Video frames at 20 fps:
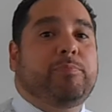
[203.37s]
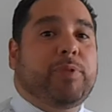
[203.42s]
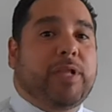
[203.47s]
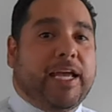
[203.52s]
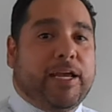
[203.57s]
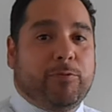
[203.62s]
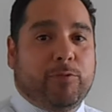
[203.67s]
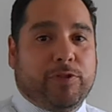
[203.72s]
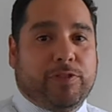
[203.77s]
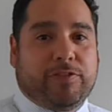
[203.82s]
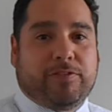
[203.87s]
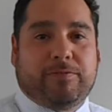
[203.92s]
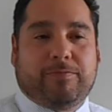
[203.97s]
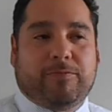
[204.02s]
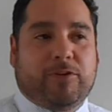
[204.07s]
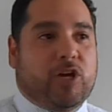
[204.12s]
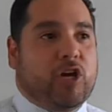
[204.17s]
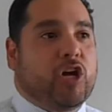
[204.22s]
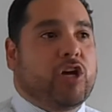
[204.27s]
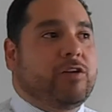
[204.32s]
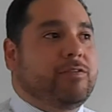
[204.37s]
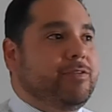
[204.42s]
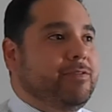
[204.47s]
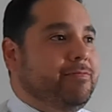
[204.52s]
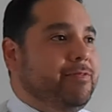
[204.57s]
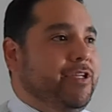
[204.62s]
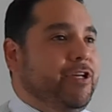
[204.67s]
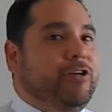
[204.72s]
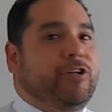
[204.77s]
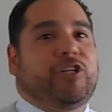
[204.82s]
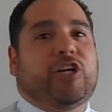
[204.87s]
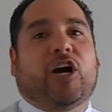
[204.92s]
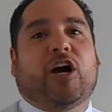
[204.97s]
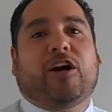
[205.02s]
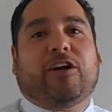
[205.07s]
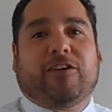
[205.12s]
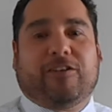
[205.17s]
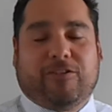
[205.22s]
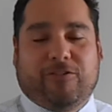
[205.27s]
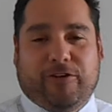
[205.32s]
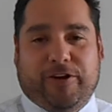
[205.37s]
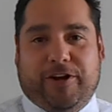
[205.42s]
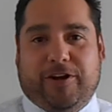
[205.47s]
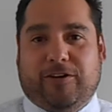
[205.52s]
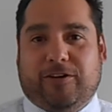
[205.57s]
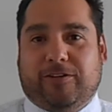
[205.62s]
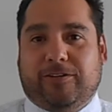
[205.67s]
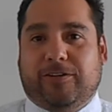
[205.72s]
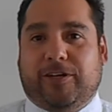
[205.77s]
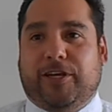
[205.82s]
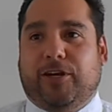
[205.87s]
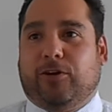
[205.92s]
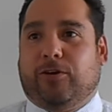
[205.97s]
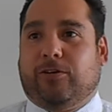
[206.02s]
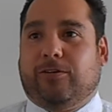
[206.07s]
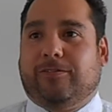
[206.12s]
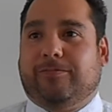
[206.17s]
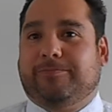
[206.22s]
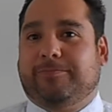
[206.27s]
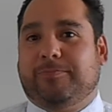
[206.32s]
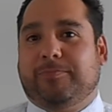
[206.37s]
playing with your daughter, or you're